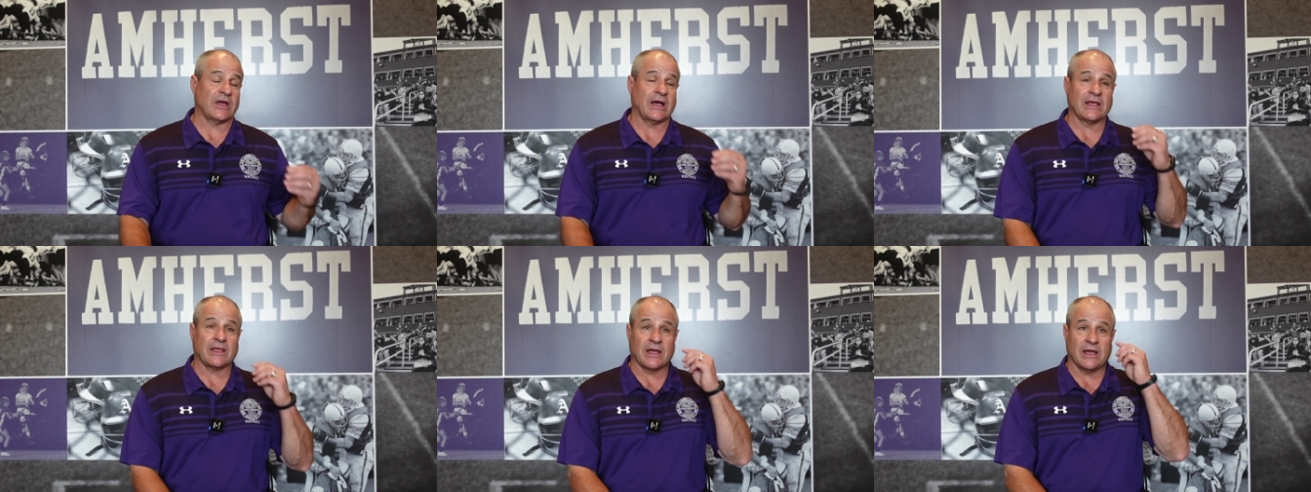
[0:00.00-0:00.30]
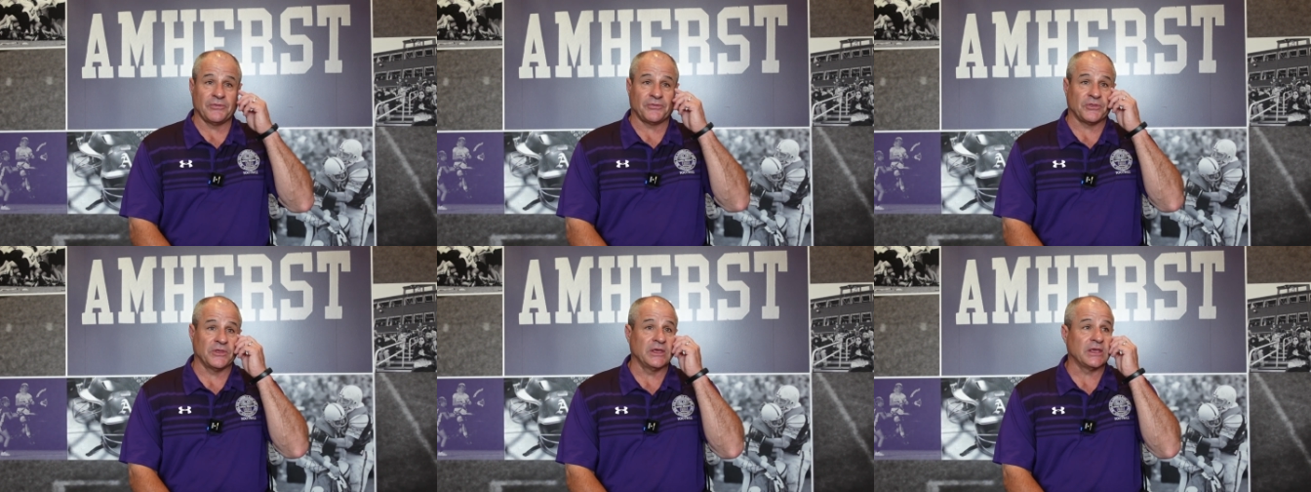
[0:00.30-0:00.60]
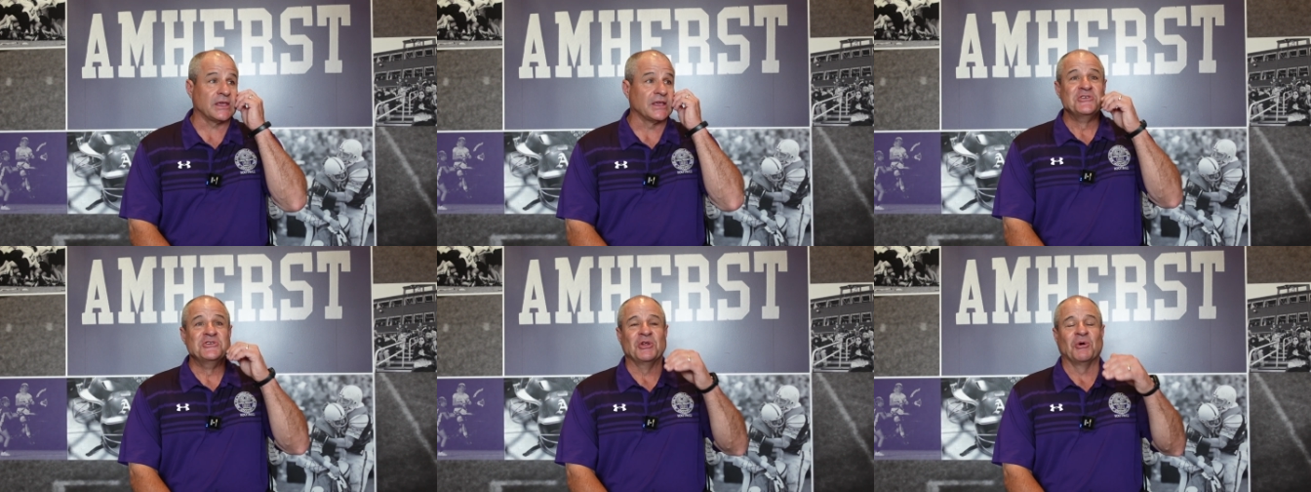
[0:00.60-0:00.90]
I
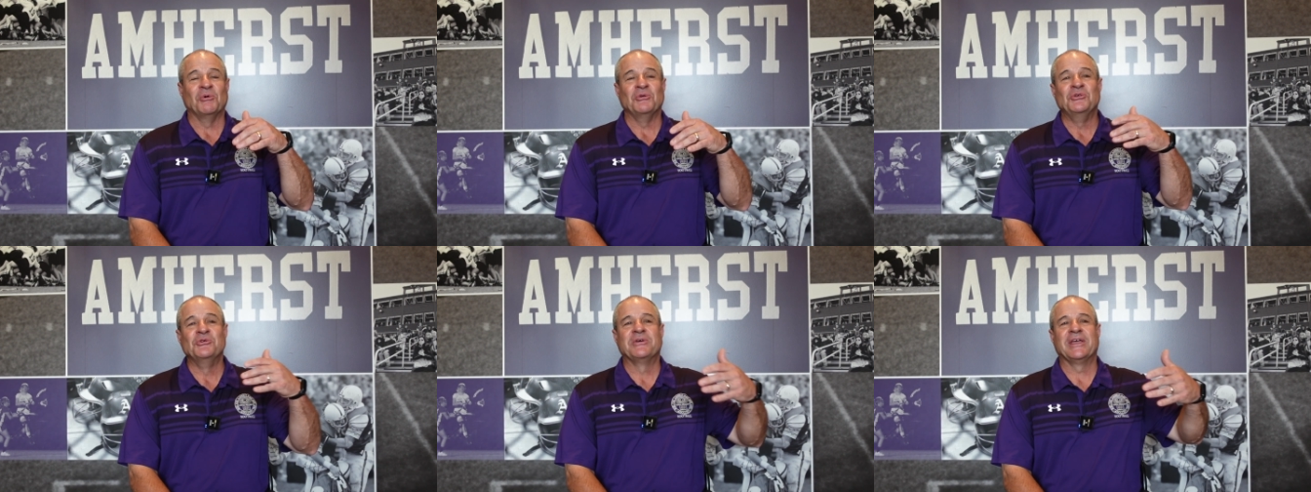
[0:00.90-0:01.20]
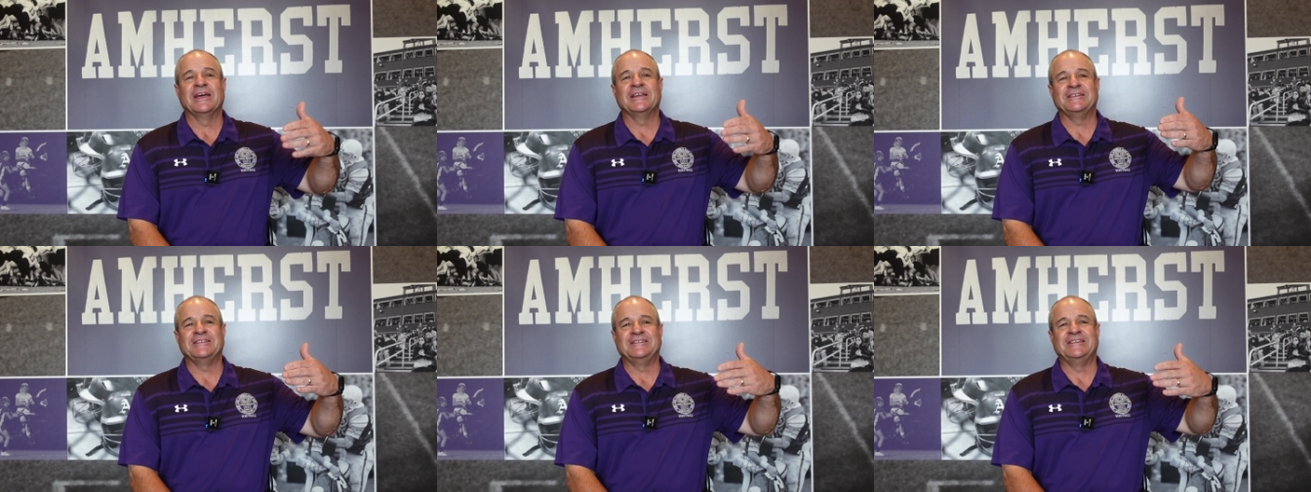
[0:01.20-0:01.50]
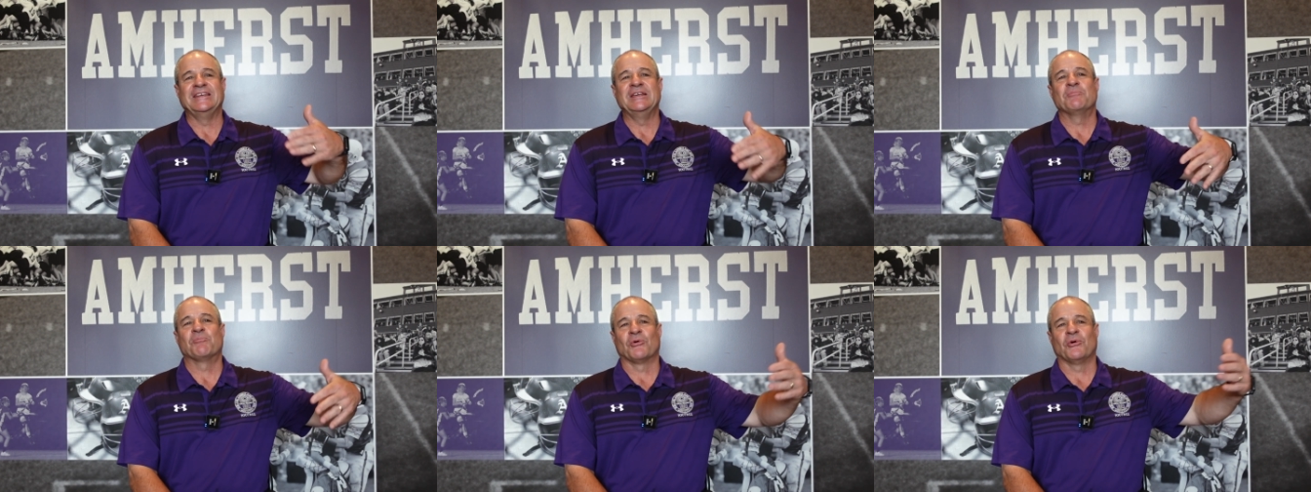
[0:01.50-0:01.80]
think, you know, when you get
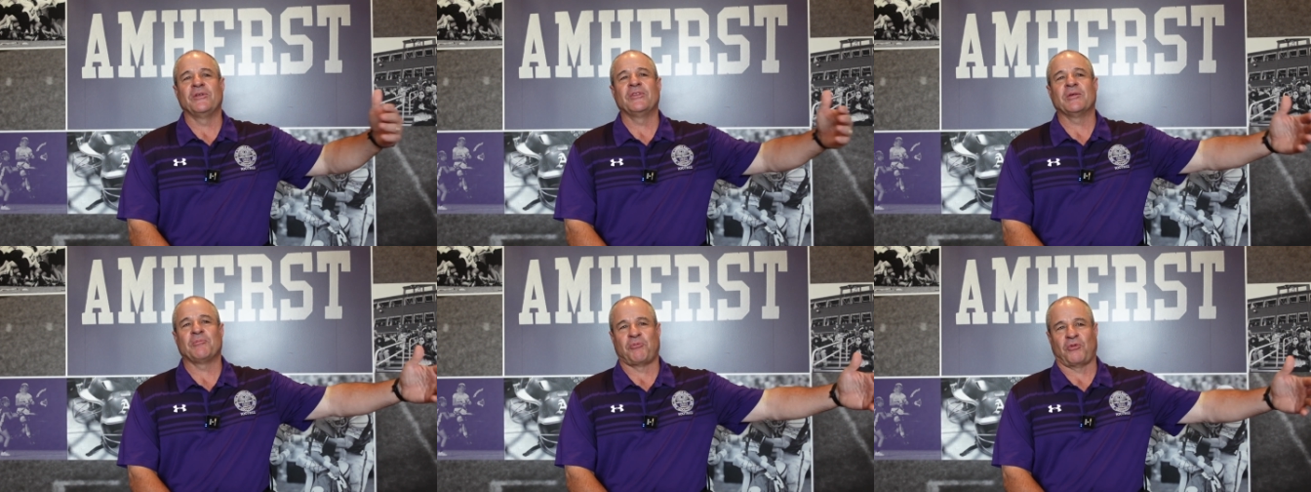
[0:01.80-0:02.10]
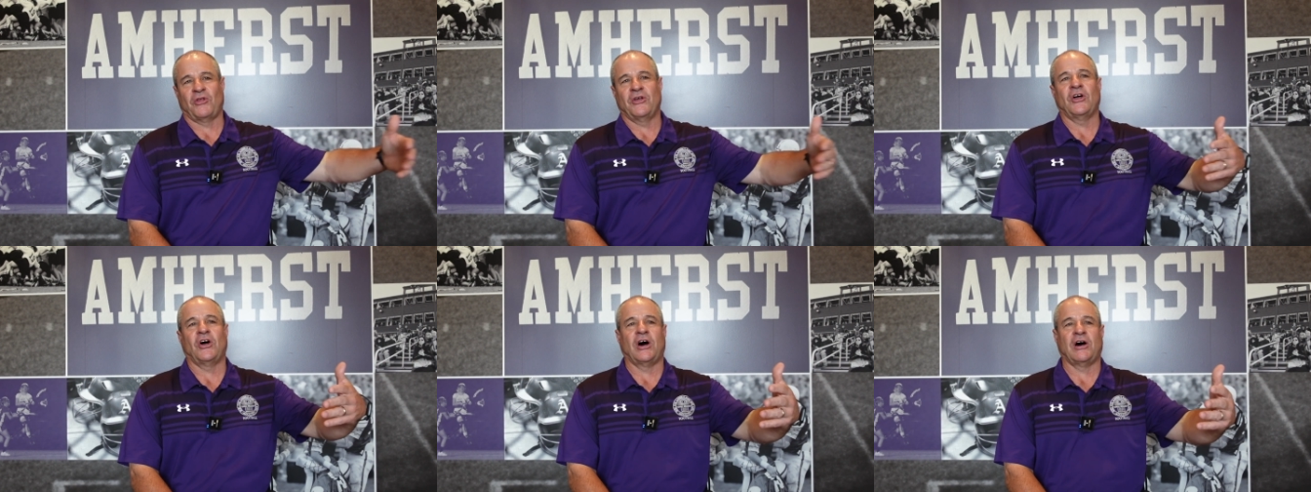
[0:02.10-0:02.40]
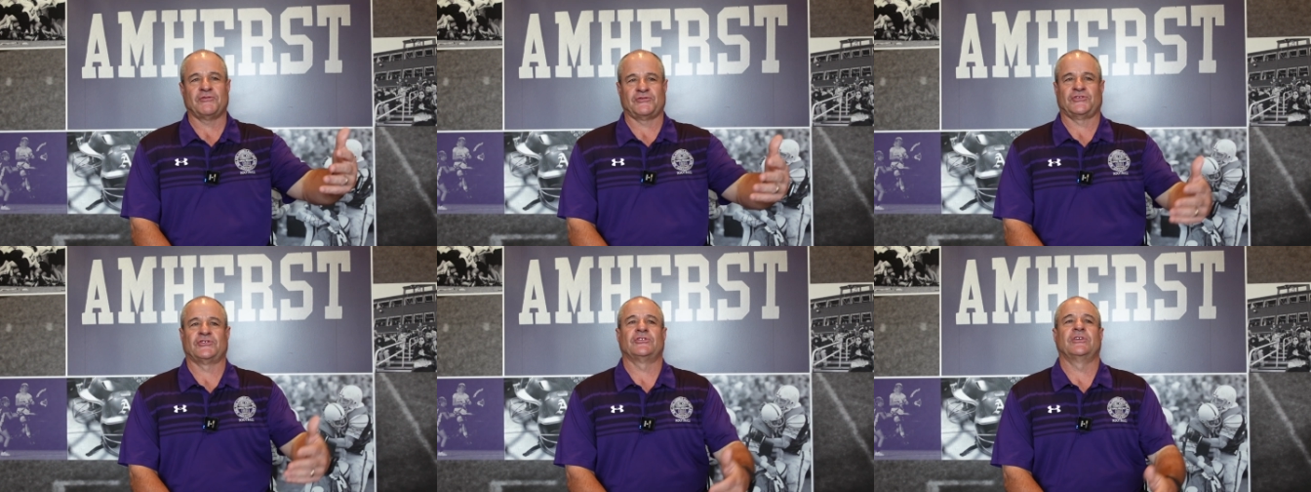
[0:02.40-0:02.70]
deeper in the
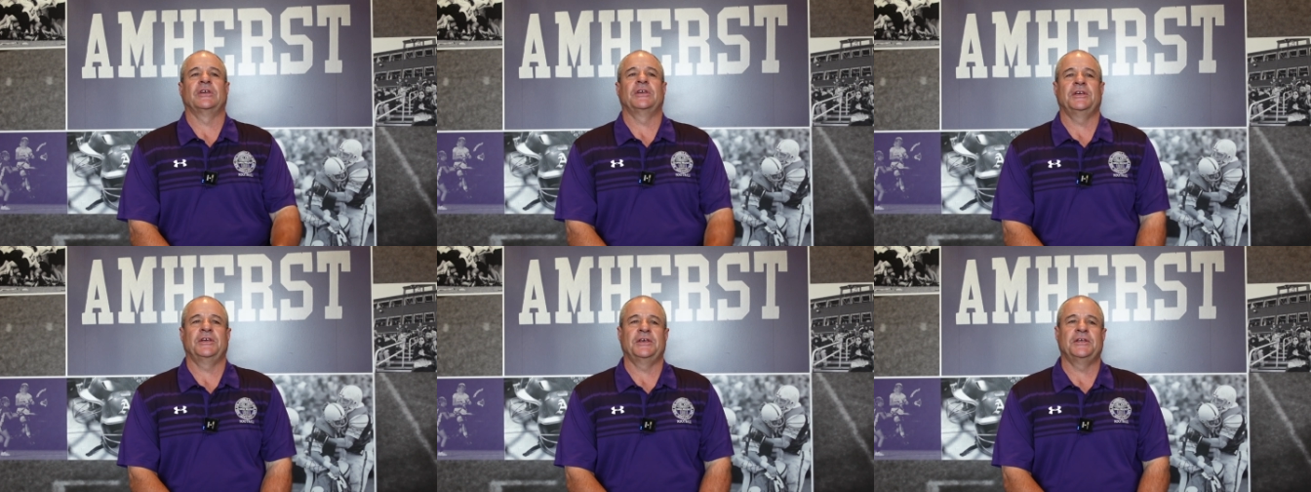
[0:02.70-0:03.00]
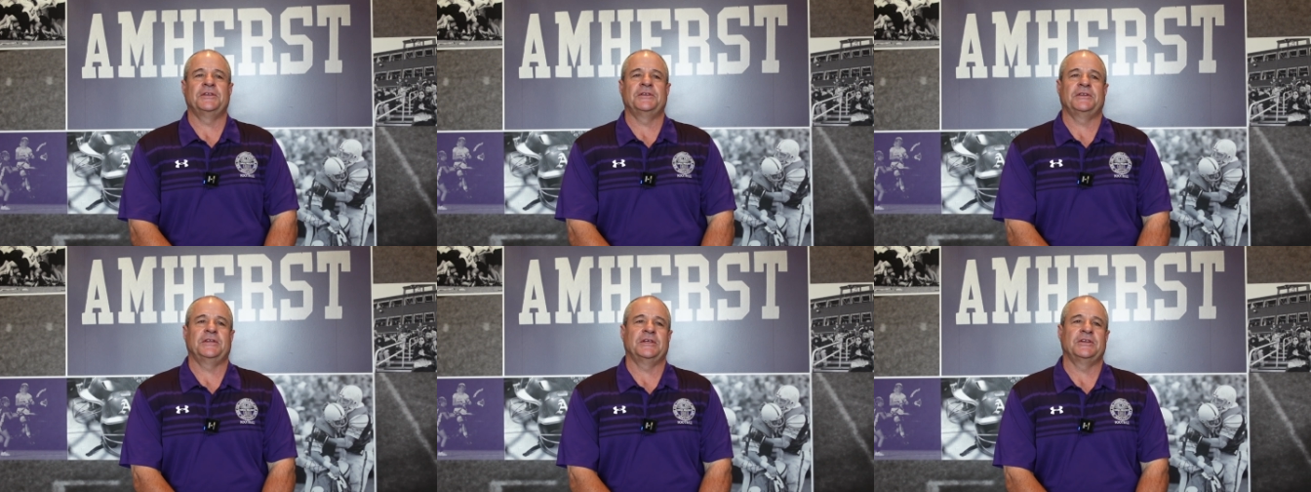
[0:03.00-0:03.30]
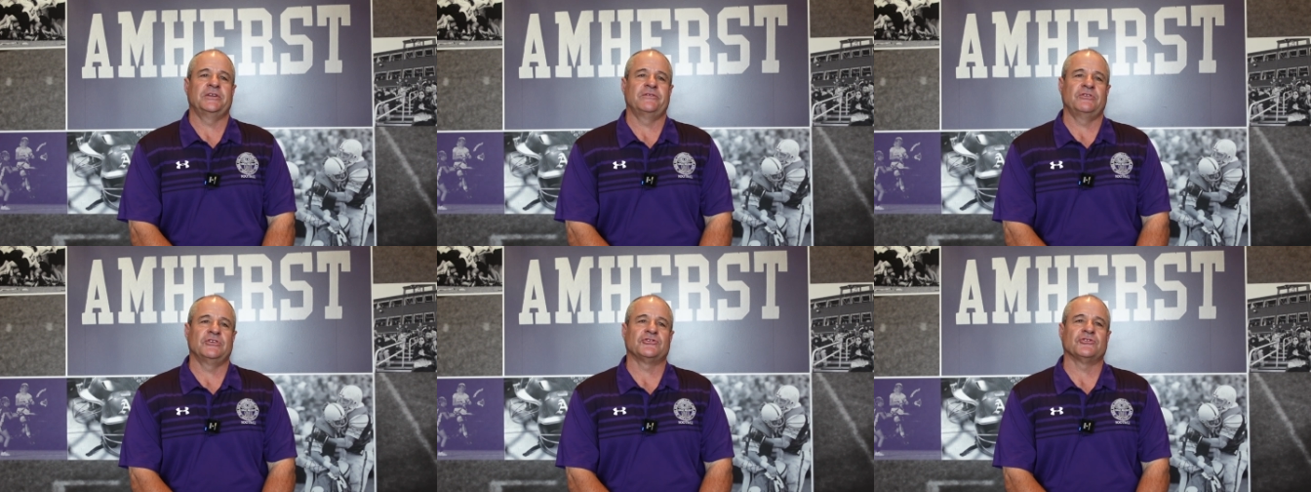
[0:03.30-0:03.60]
playoffs in
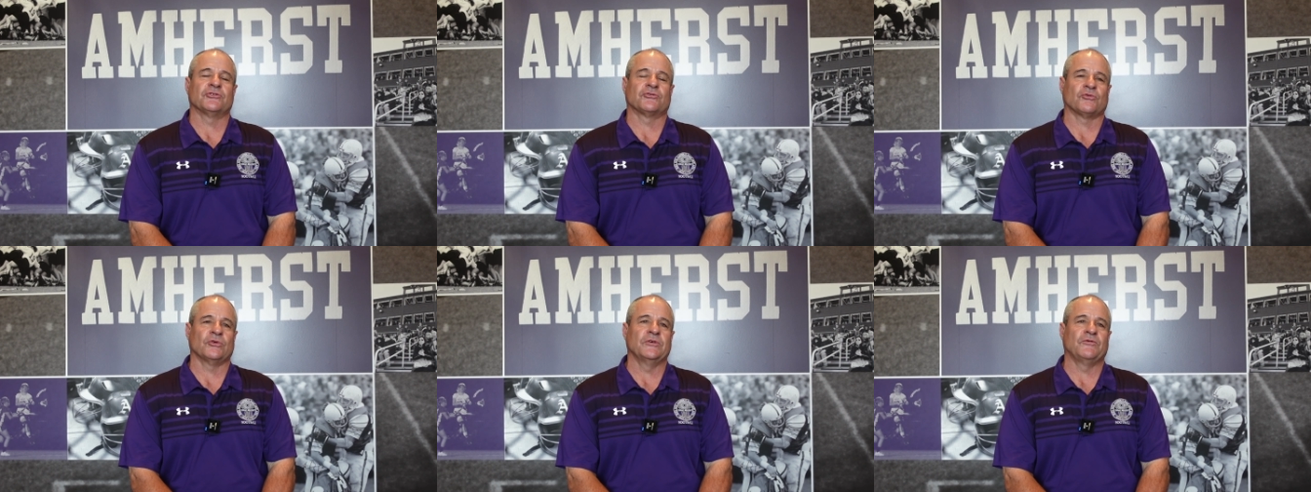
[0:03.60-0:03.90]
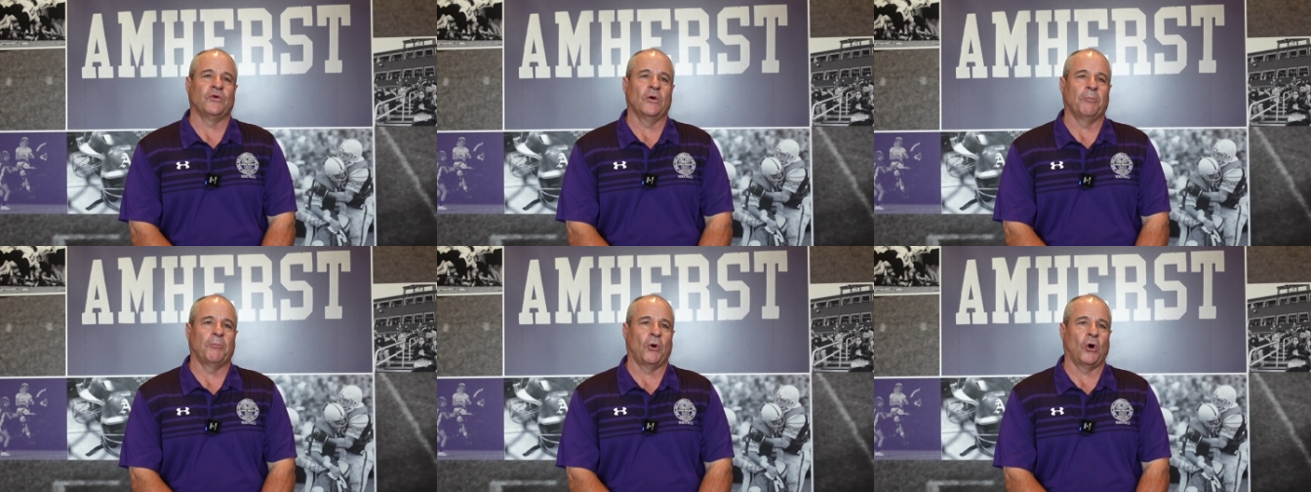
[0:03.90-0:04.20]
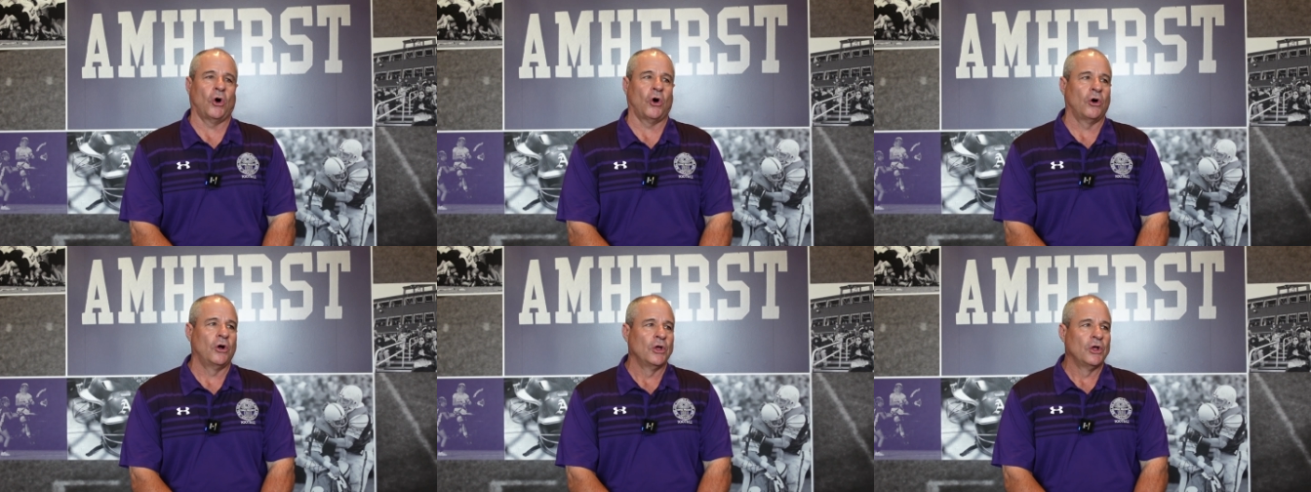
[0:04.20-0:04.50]
Division III
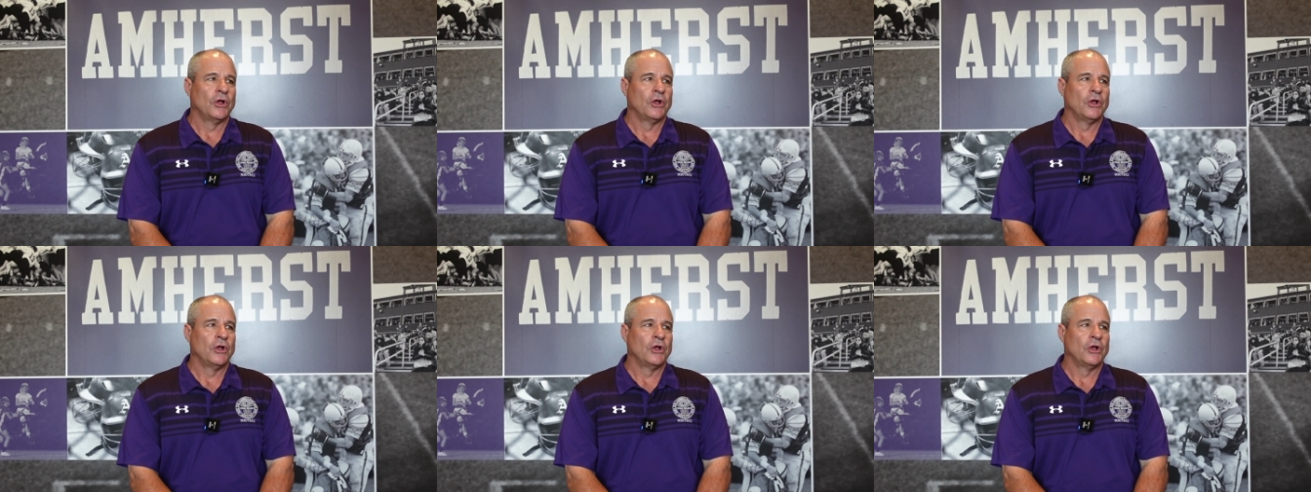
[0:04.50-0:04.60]
football,